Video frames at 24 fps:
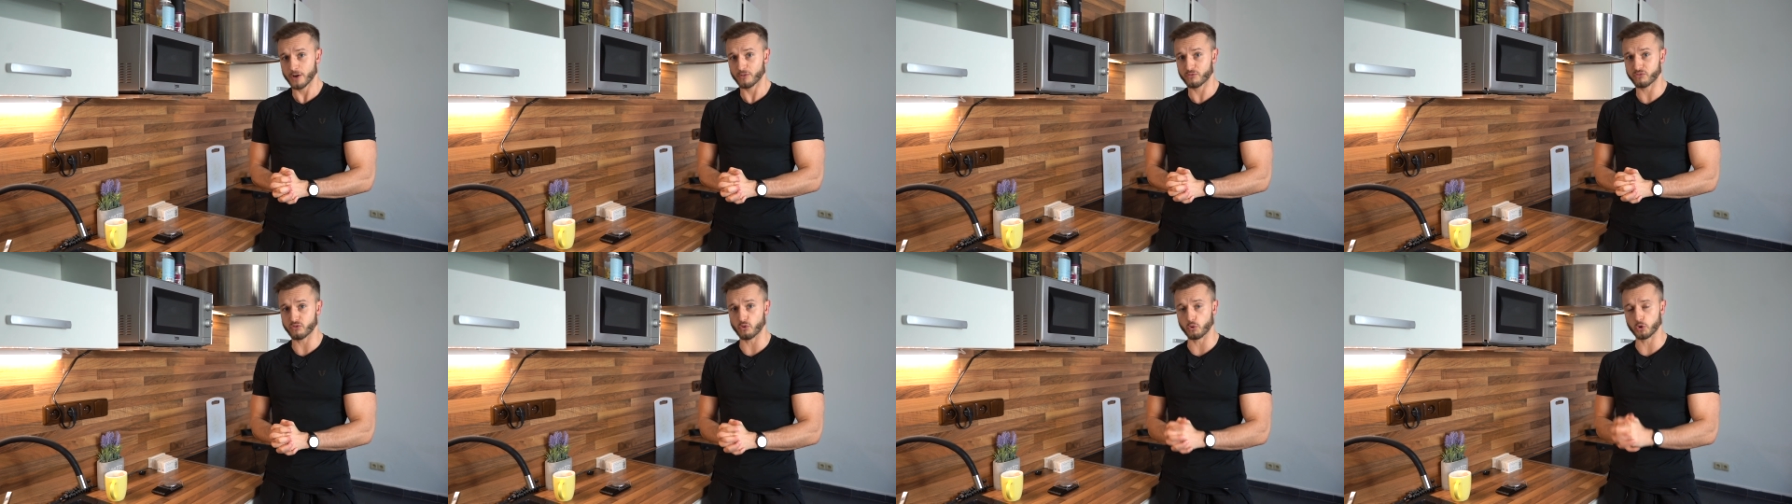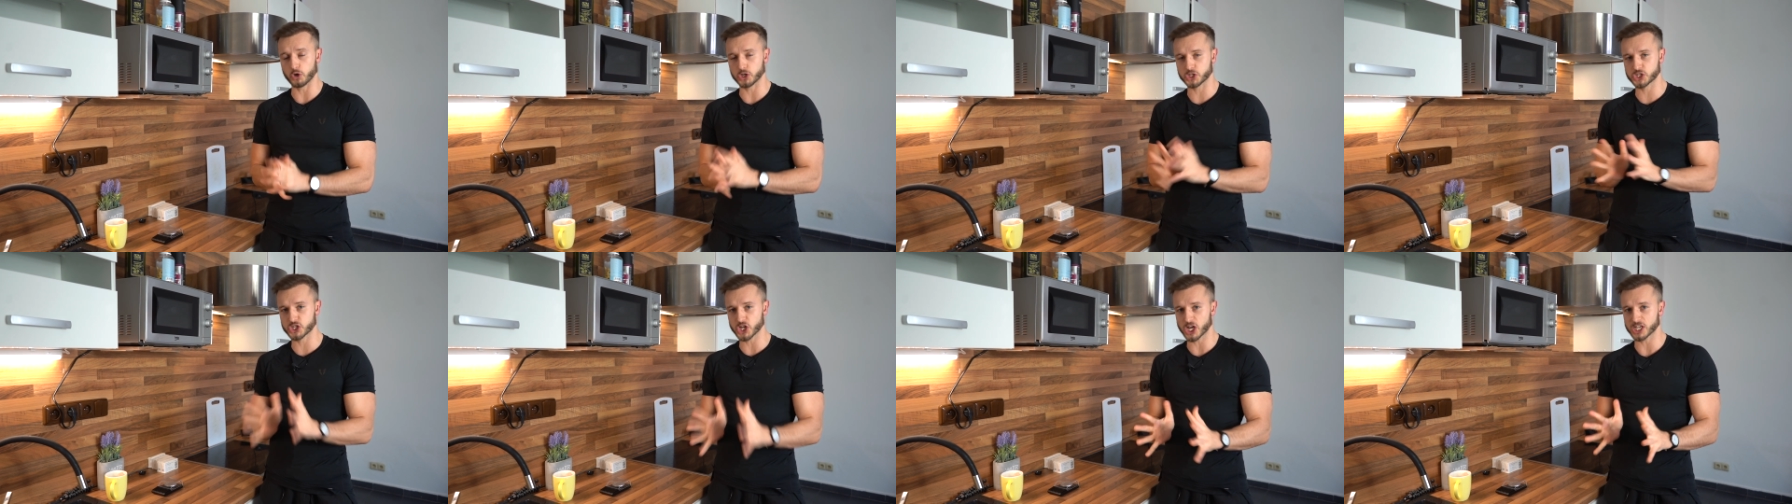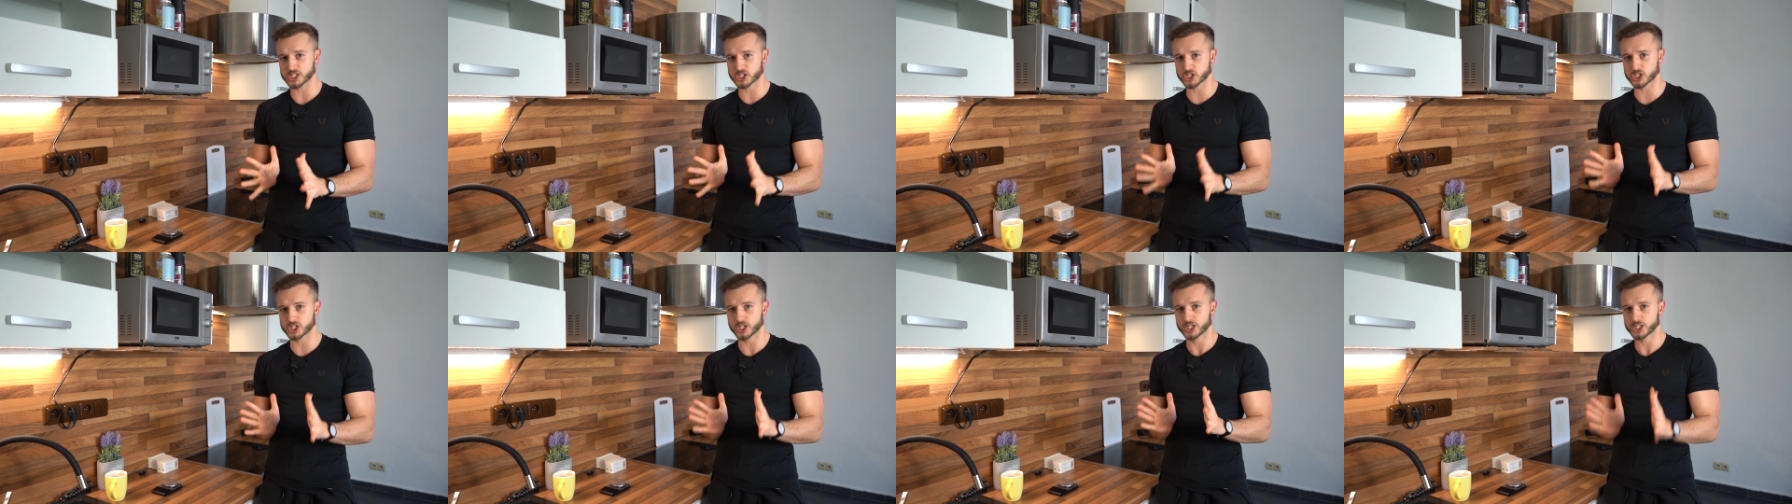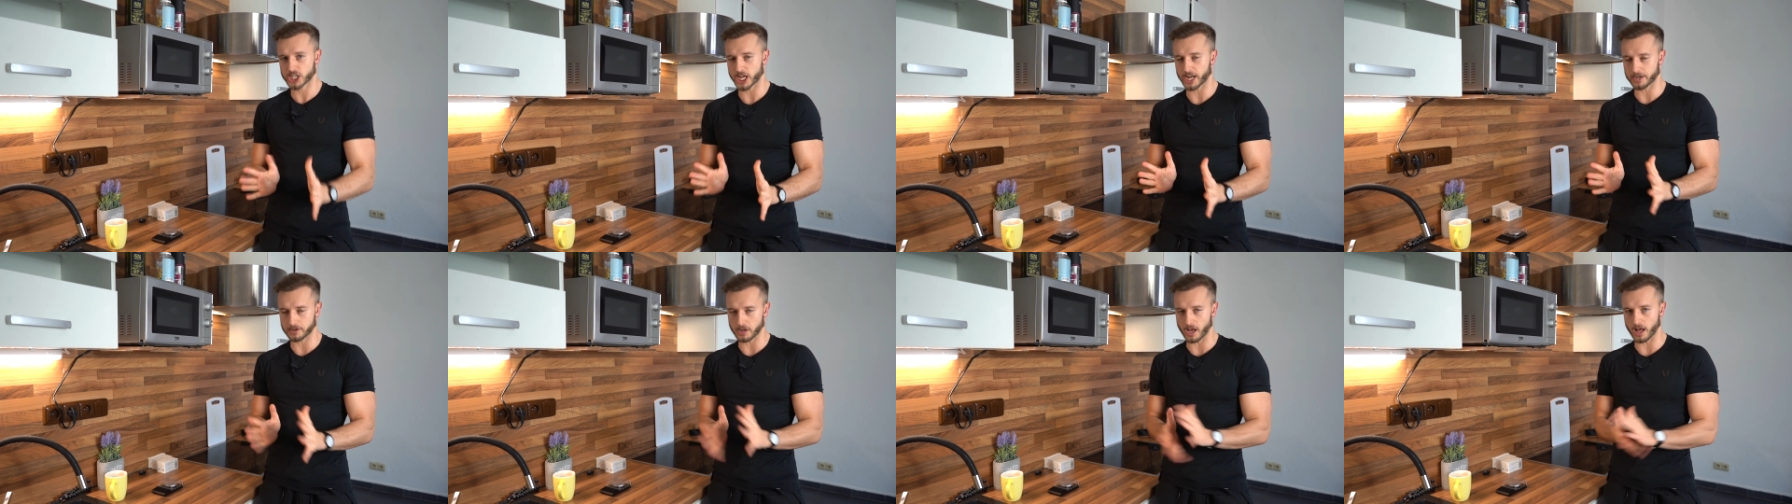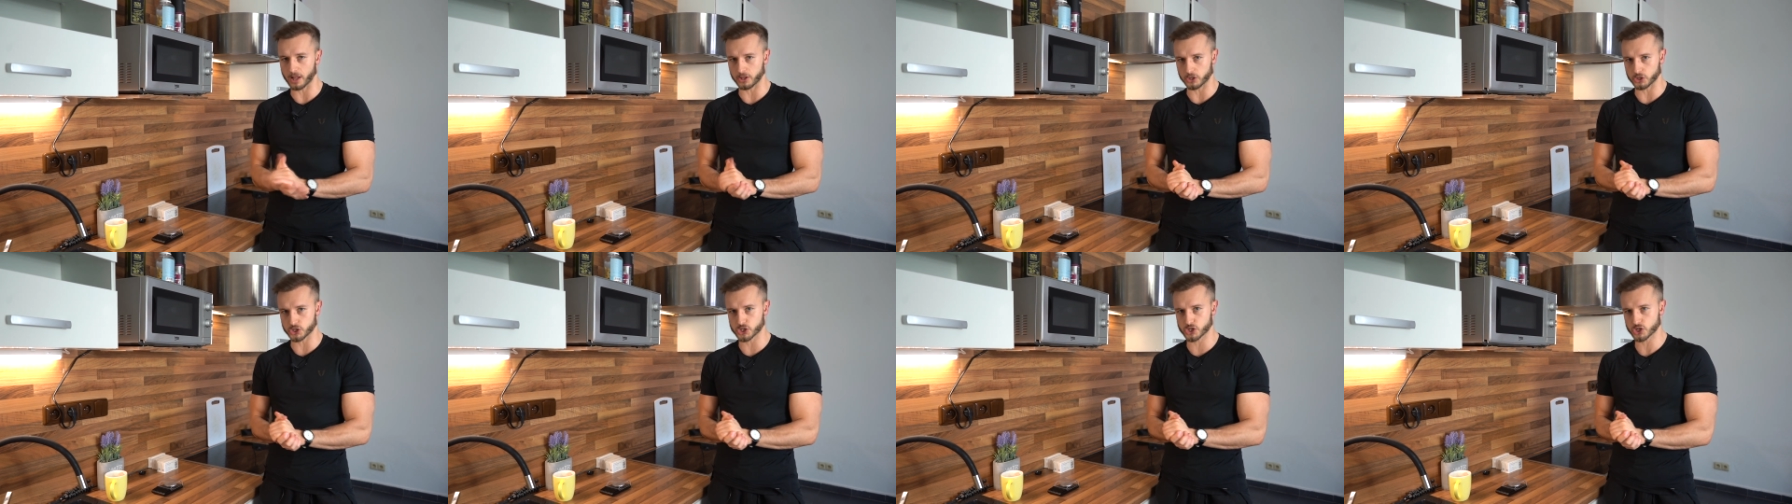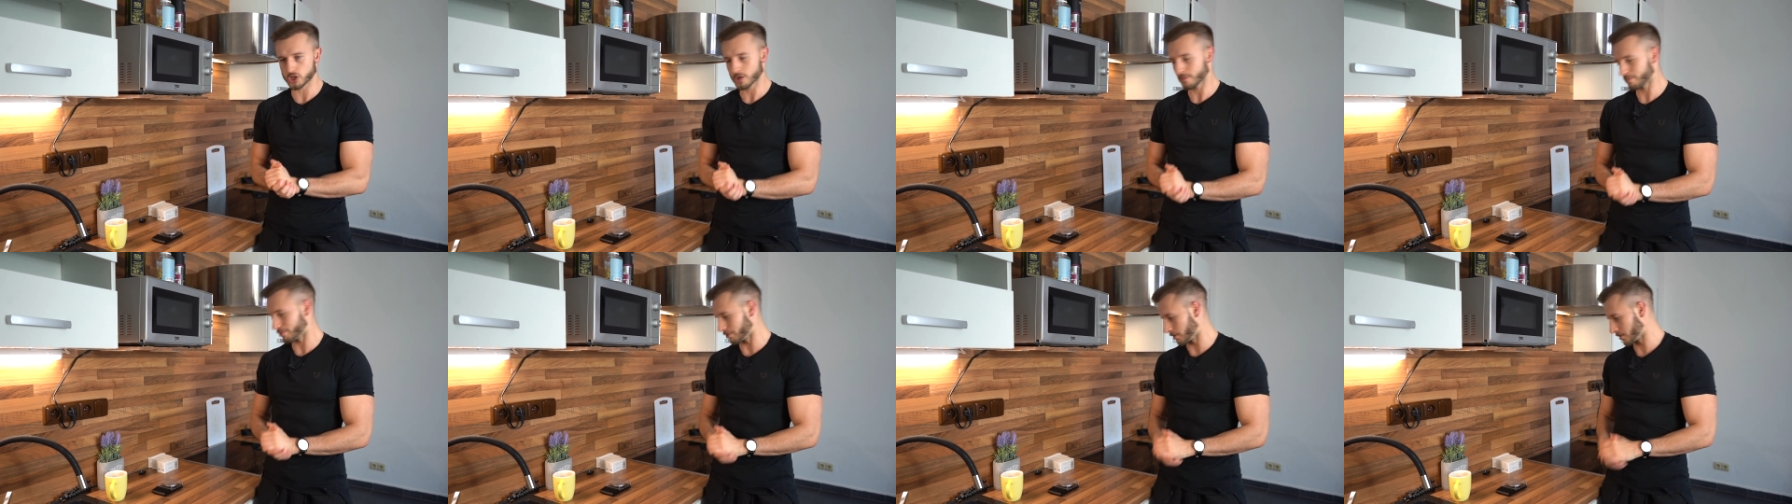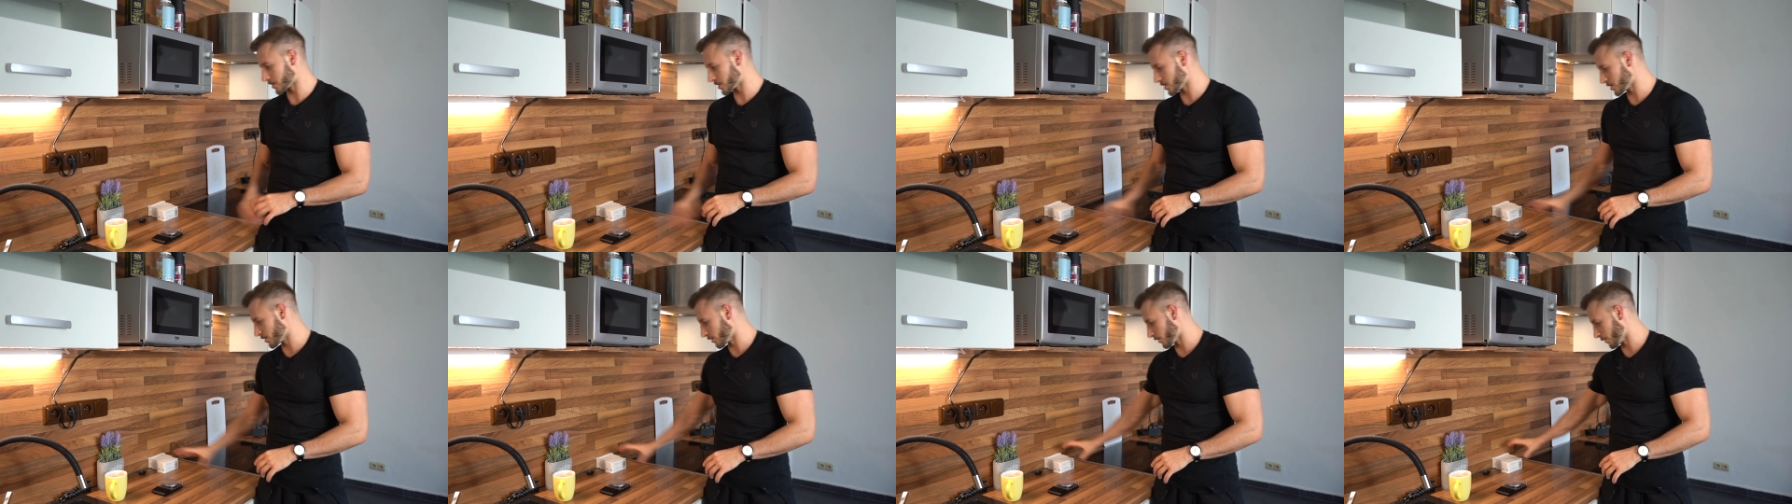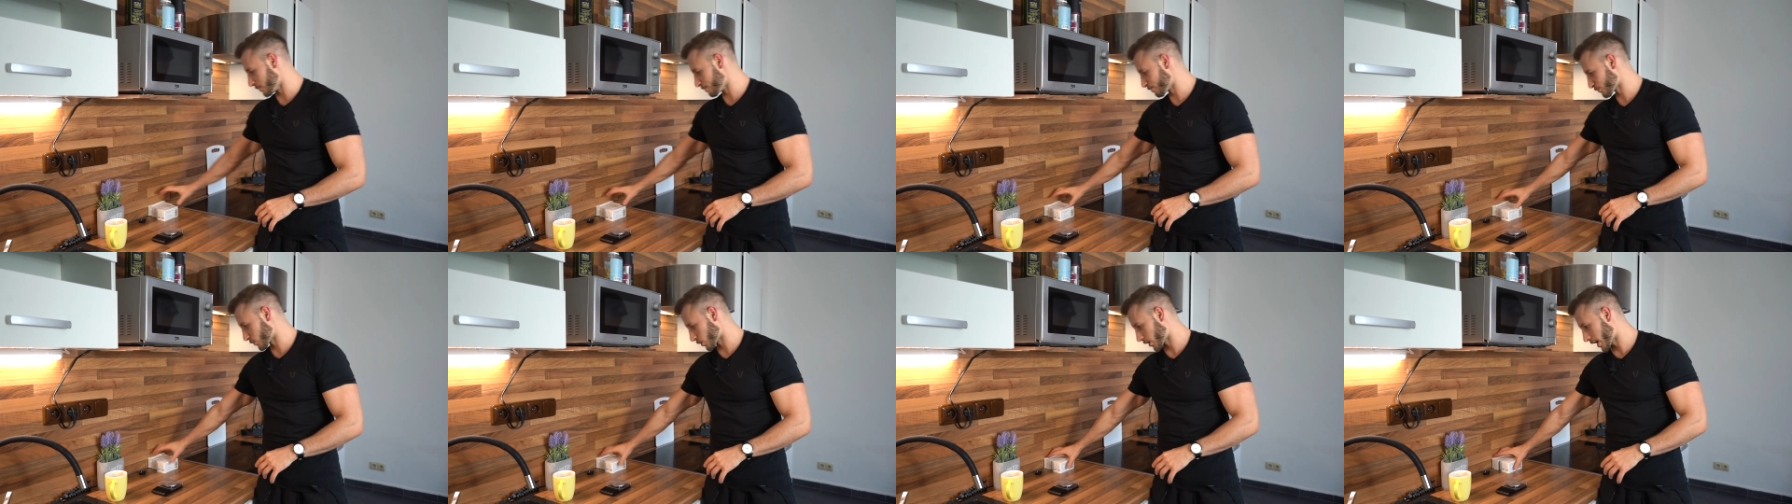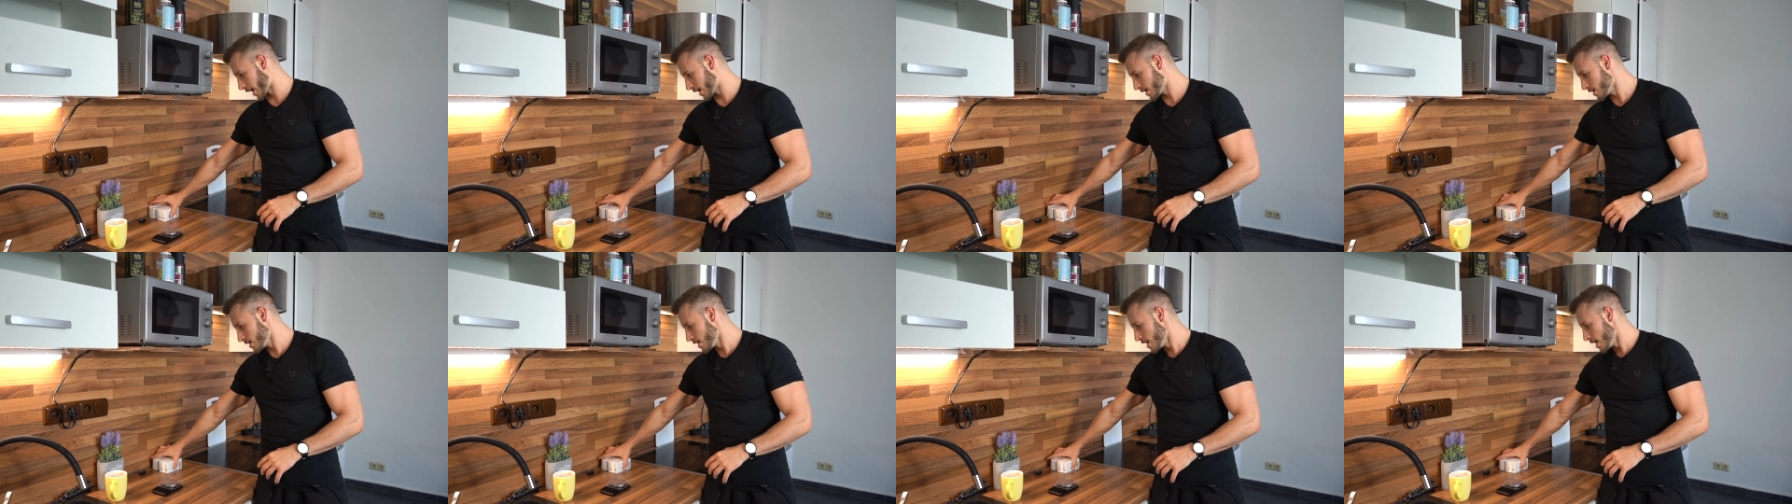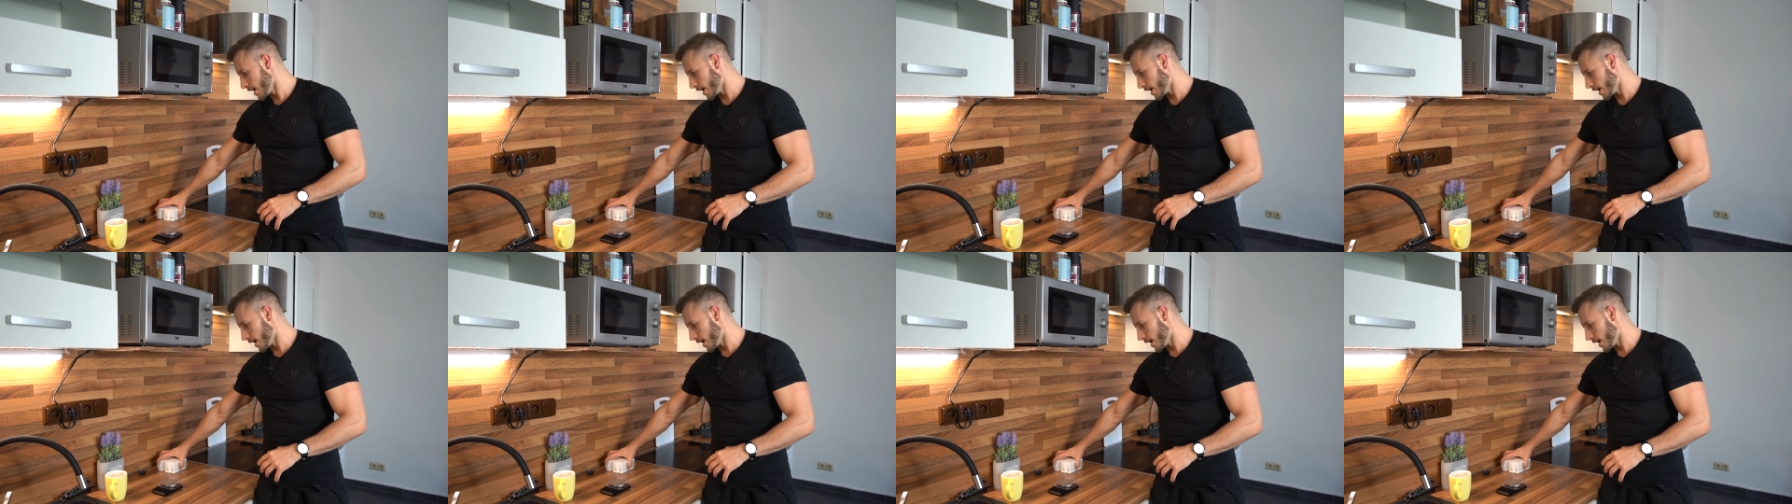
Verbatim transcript: for just $10 per year, okay?